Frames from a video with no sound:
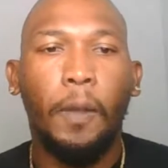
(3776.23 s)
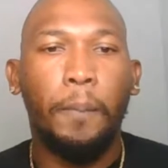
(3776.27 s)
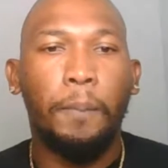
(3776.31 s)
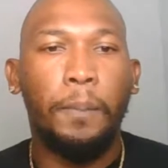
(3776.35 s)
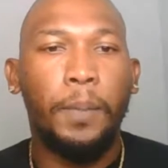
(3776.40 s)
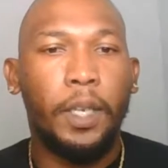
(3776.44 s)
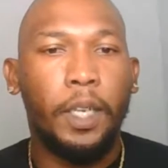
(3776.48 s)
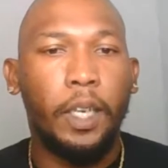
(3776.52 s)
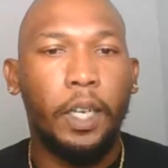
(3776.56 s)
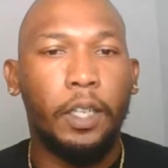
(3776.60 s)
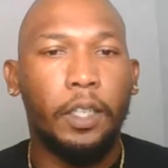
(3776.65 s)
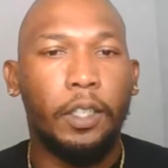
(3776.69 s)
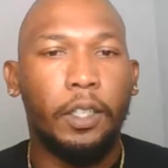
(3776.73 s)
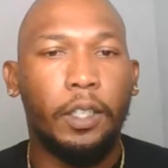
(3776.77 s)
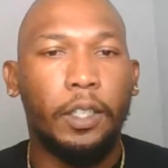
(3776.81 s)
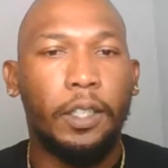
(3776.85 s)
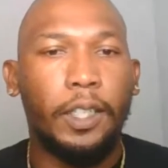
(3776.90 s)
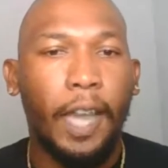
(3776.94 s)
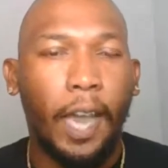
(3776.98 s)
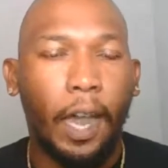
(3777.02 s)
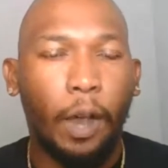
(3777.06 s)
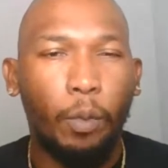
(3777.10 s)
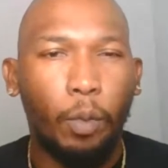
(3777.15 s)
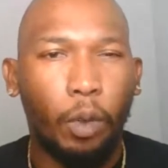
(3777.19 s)
because
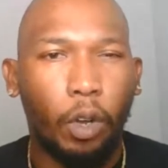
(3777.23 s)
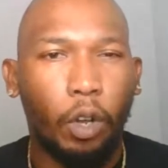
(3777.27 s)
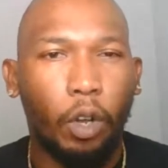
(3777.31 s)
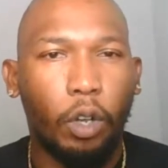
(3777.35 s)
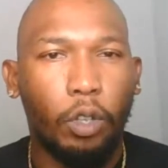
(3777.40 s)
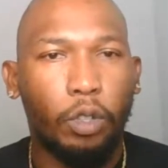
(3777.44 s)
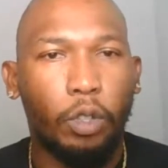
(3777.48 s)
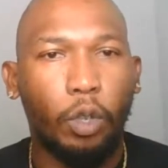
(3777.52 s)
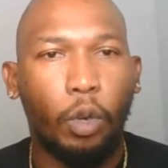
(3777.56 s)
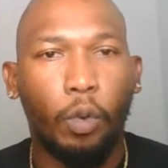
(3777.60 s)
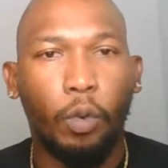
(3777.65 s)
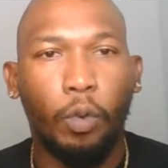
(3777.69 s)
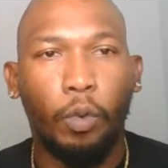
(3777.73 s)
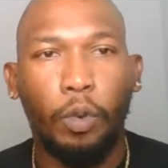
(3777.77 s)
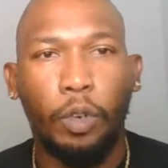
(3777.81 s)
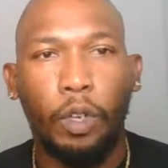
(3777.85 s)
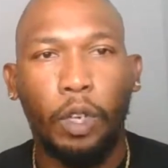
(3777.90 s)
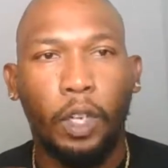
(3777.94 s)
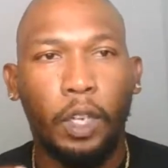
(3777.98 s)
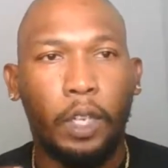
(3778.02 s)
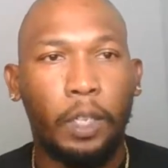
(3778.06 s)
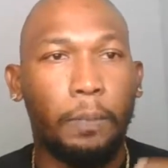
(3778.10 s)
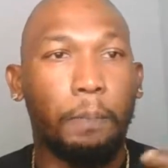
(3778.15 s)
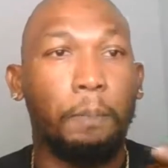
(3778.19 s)
that would also
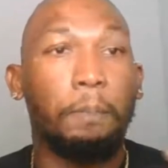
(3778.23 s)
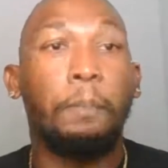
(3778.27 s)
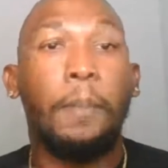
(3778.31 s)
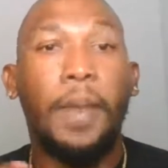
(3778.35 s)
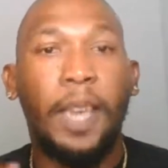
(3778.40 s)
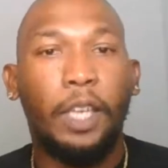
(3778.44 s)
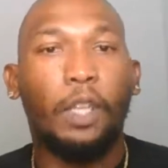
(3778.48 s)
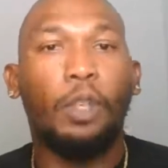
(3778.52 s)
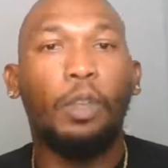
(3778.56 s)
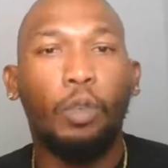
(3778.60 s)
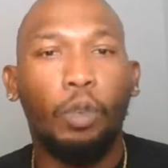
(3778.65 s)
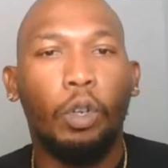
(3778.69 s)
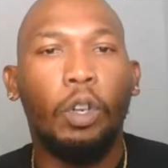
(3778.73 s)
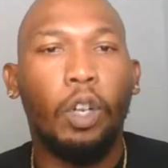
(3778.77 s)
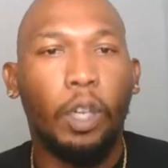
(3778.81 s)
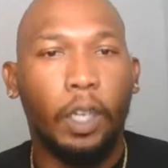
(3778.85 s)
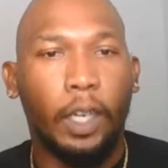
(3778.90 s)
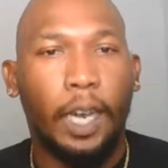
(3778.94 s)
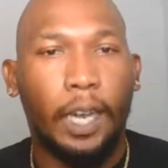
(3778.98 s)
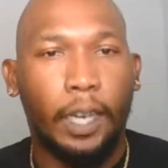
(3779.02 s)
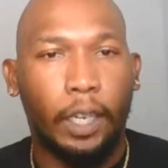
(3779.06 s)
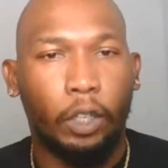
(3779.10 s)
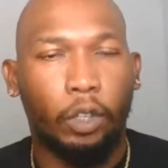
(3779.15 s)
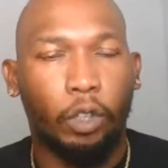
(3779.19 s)
make you
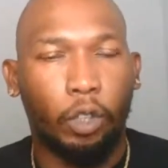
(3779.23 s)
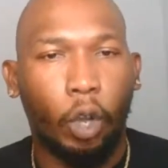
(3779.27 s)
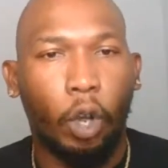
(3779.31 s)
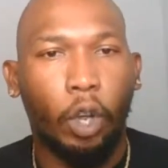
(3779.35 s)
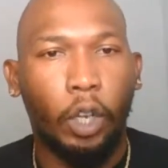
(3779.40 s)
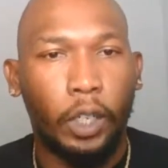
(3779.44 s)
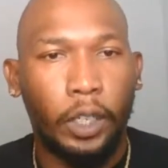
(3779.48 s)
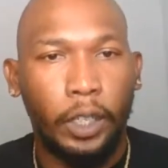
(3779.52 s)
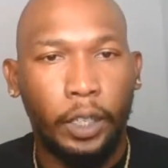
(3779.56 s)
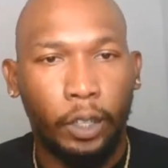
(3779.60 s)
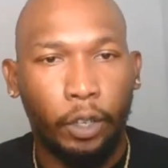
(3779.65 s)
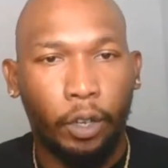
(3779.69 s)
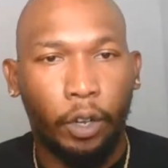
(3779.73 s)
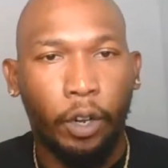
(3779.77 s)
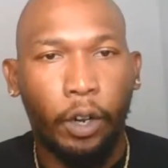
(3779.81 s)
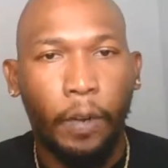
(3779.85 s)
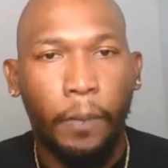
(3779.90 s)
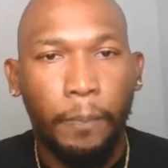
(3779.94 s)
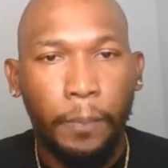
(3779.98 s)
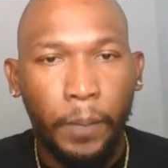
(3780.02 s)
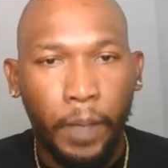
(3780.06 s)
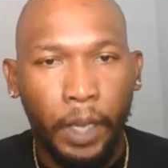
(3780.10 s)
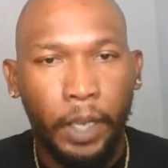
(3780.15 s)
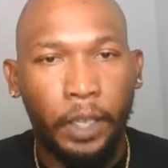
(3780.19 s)
look like a thought leader
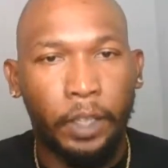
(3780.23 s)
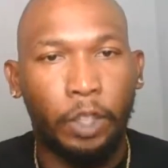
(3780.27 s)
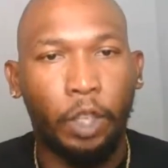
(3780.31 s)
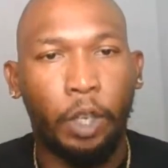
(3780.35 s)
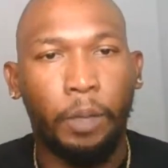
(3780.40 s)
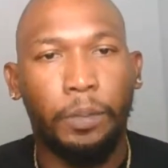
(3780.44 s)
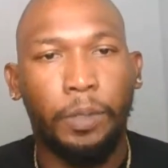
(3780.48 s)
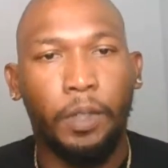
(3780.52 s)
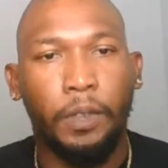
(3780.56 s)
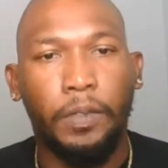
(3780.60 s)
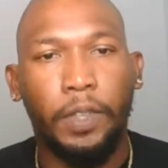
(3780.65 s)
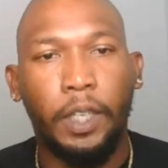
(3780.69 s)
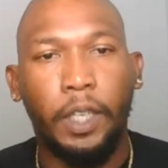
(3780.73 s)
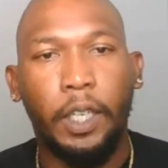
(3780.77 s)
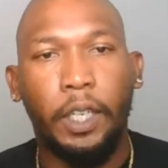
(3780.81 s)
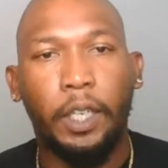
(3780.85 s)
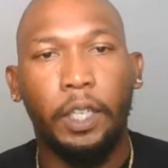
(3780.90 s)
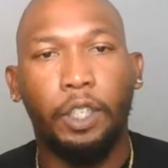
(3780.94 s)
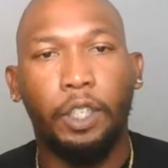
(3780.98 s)
in terms of the